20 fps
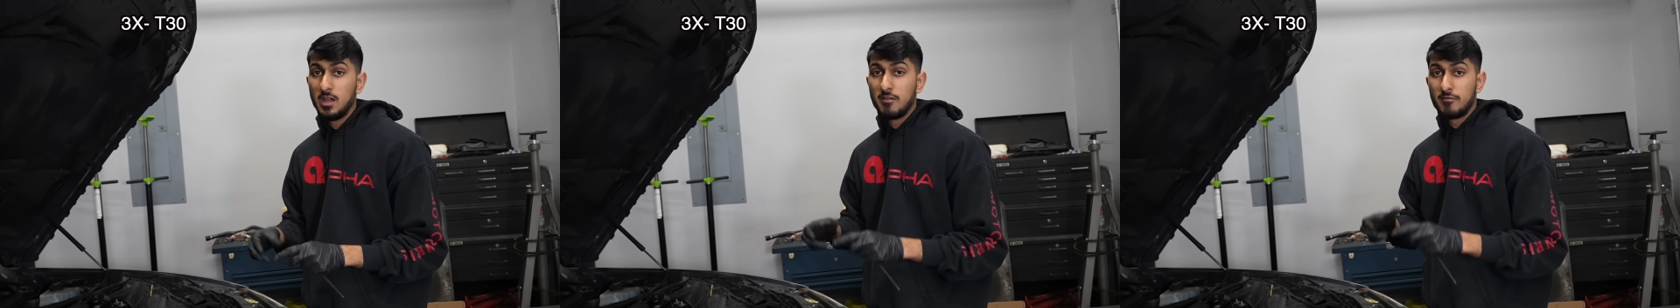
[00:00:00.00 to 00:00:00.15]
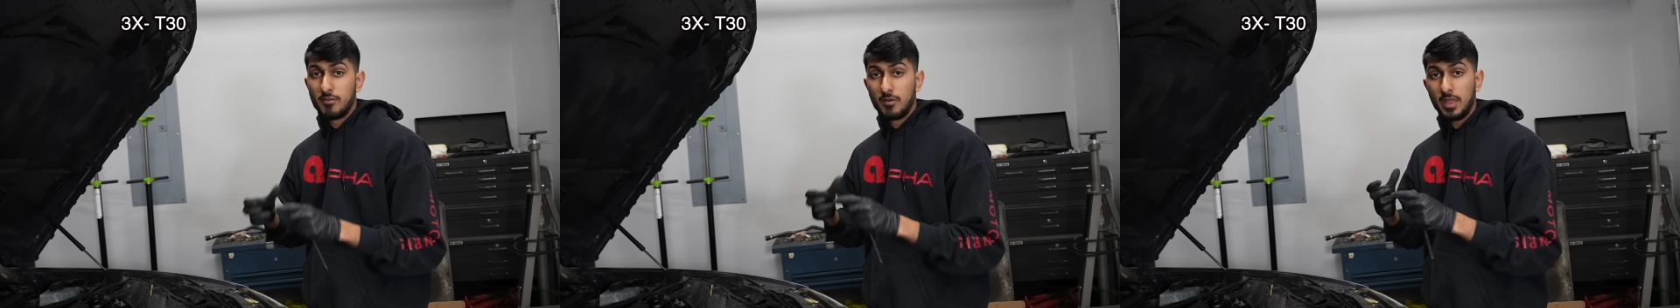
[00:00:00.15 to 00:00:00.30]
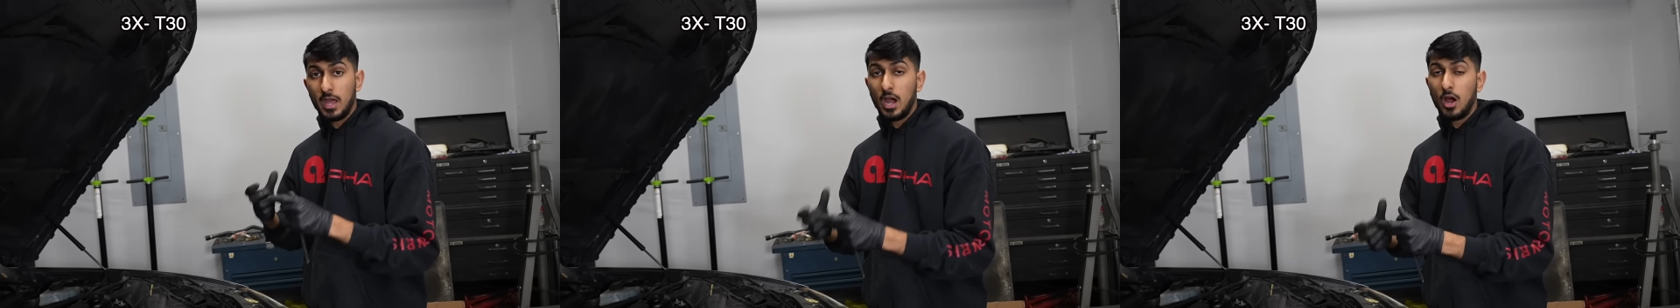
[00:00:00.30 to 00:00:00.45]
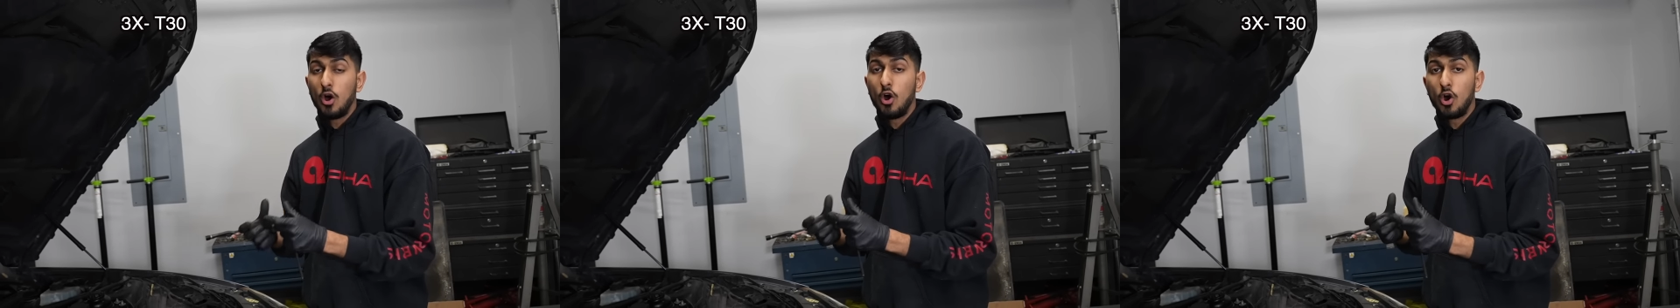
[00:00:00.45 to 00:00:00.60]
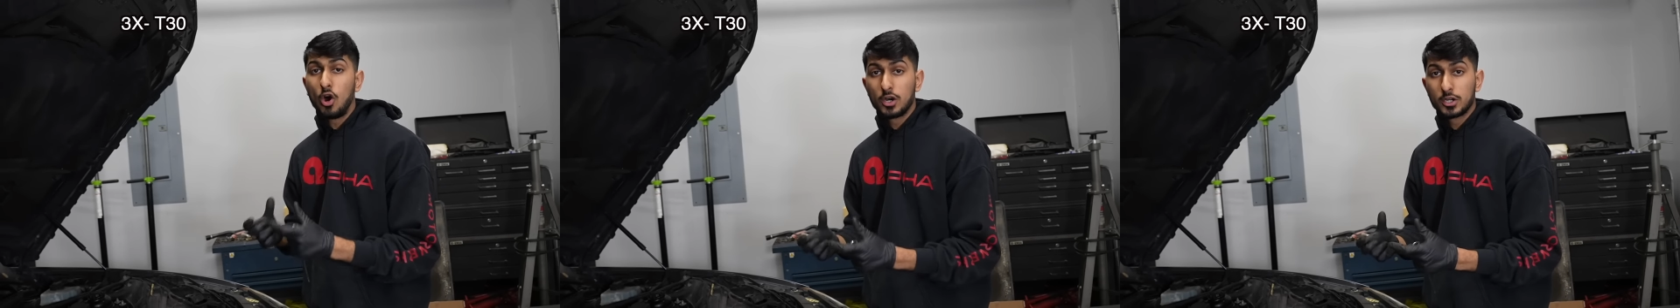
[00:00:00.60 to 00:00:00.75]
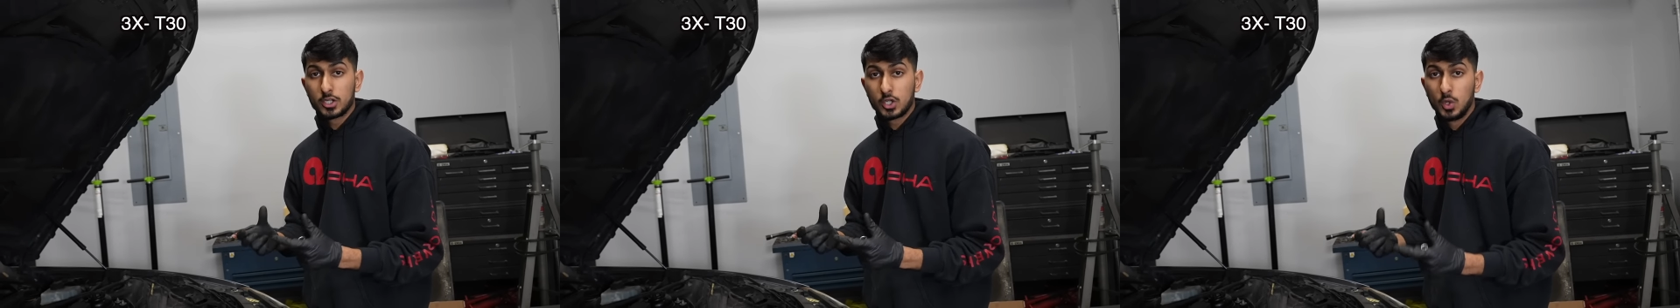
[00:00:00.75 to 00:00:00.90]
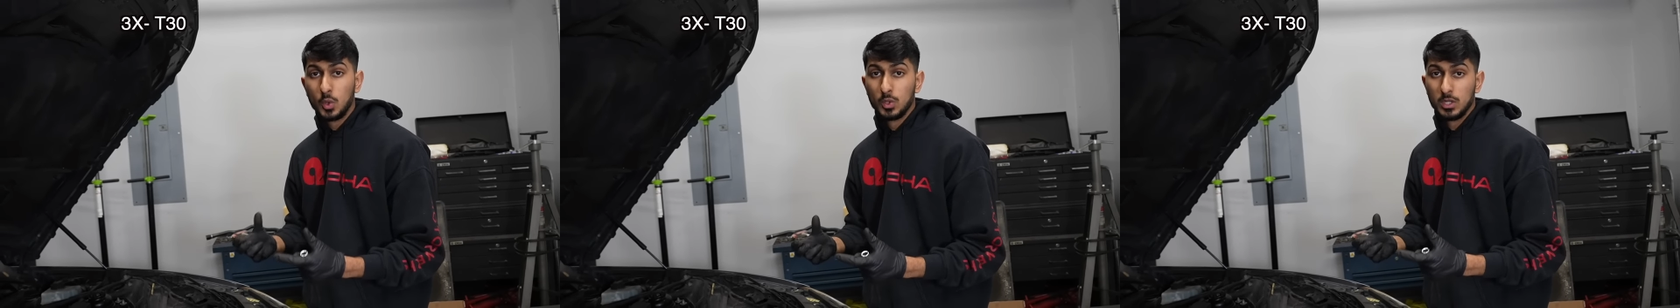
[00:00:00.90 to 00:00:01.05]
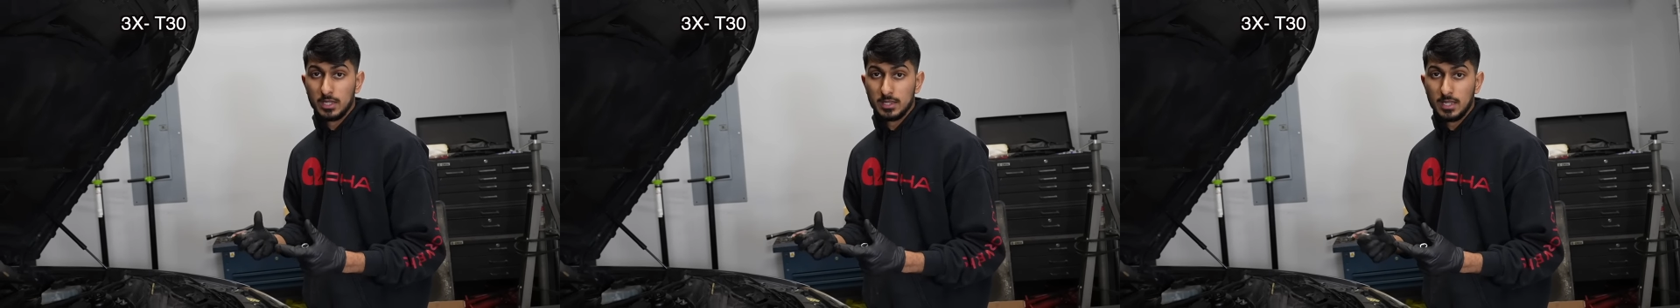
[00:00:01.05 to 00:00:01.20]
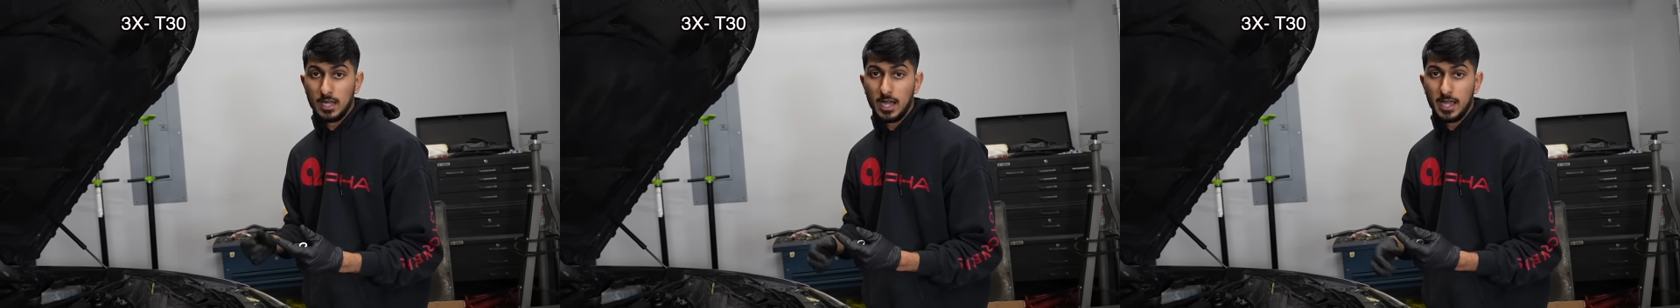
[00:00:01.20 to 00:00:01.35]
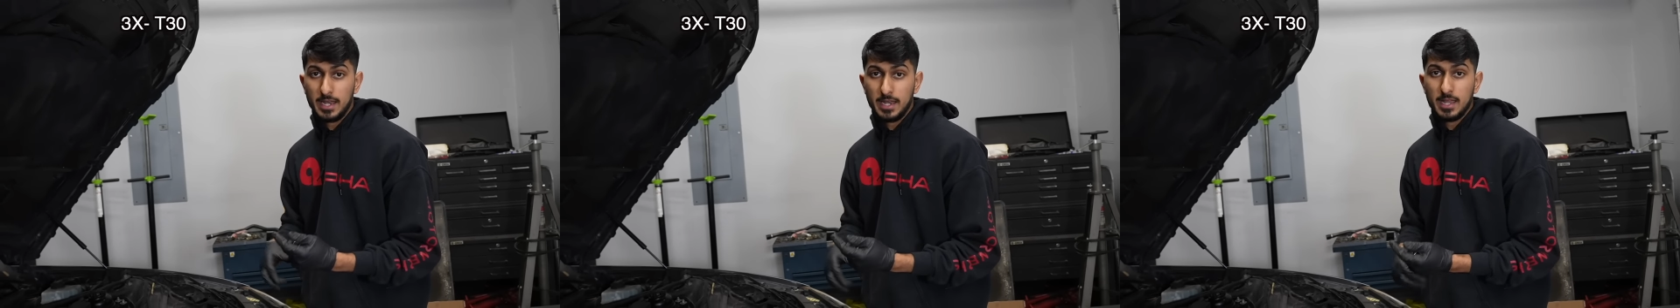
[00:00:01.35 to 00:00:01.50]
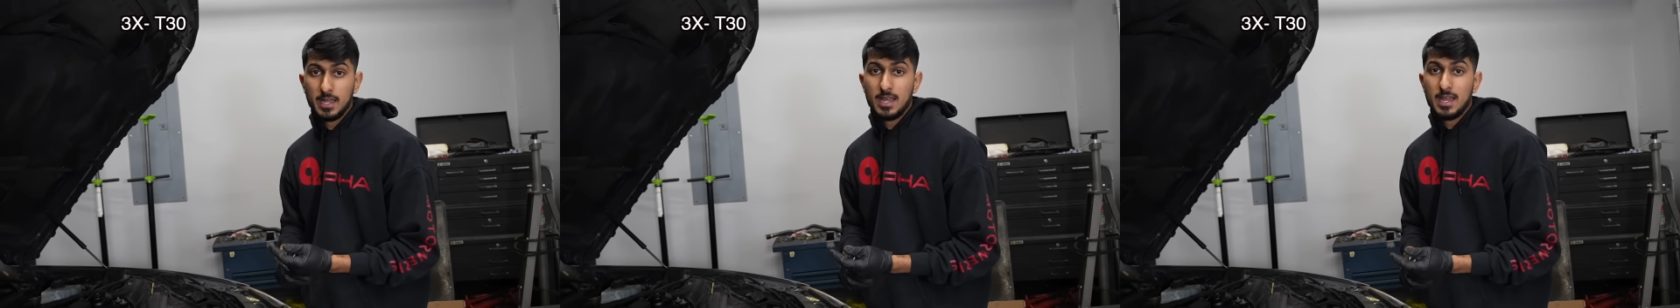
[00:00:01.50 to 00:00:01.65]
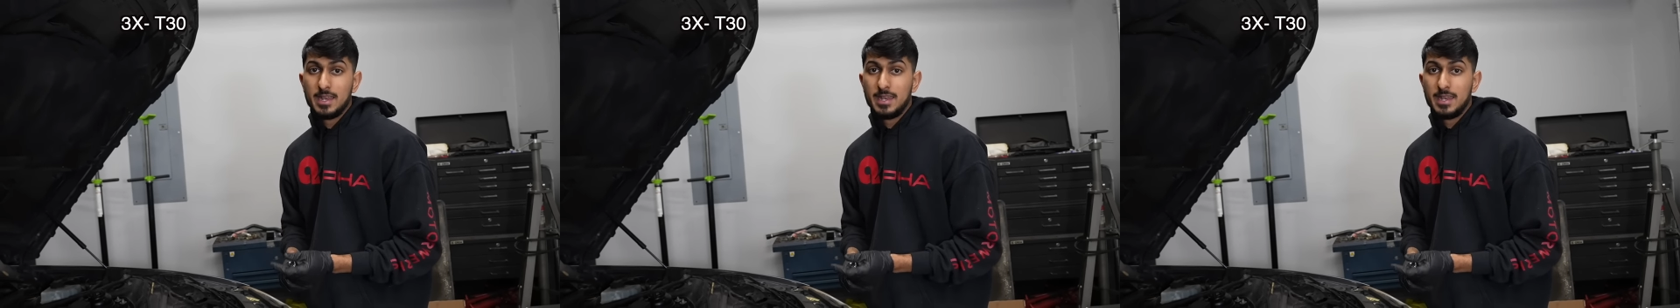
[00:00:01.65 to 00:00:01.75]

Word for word: for that hard coolant line.